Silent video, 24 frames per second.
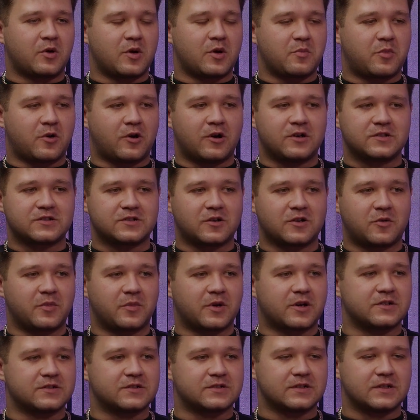putting points on
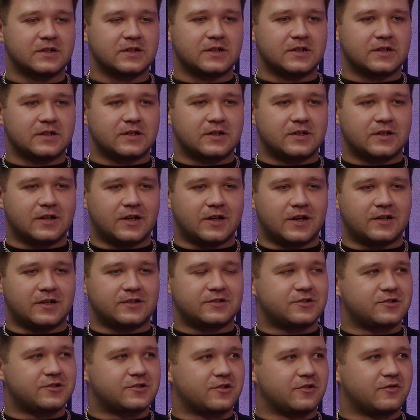because
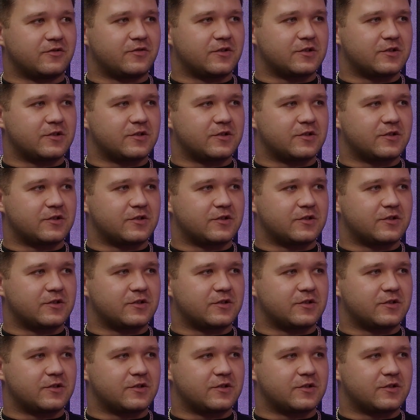it's just good for the